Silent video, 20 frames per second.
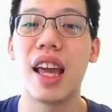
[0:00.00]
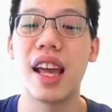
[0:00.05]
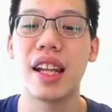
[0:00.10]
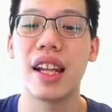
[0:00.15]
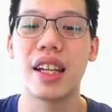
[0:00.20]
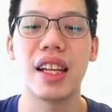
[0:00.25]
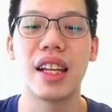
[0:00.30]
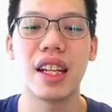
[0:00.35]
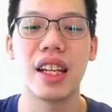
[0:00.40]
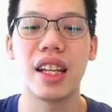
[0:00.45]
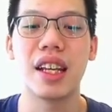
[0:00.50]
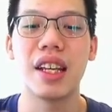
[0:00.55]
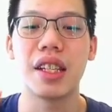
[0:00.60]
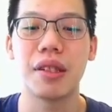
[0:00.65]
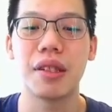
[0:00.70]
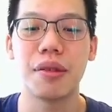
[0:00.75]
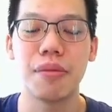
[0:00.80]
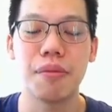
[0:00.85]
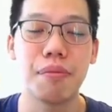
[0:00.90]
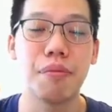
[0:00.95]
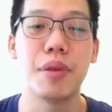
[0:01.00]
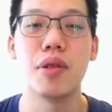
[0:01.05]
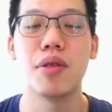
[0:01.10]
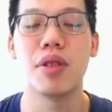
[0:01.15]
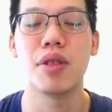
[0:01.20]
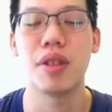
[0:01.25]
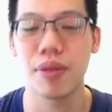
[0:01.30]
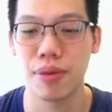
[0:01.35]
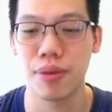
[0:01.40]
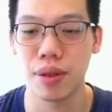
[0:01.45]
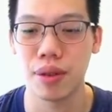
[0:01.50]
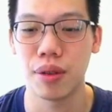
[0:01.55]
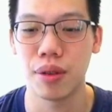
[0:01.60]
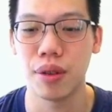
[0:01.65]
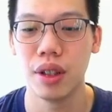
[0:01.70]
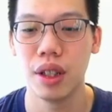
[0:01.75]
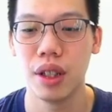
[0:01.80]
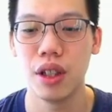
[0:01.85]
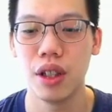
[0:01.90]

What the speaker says: and it is beautiful.